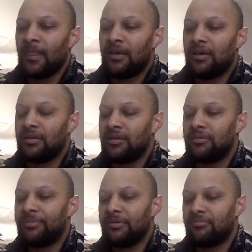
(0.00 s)
a little
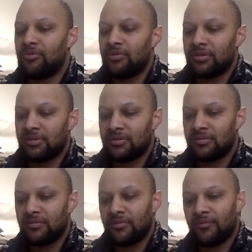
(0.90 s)
bit more
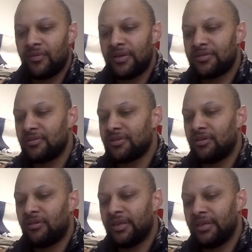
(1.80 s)
research
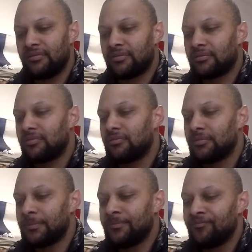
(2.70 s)
on it
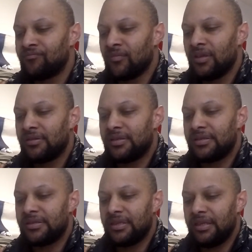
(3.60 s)
to
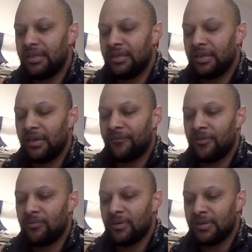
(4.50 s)
see if it
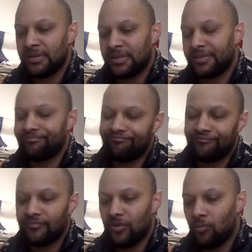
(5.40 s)
was
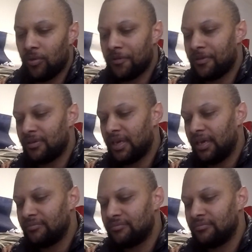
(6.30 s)
worth it or not.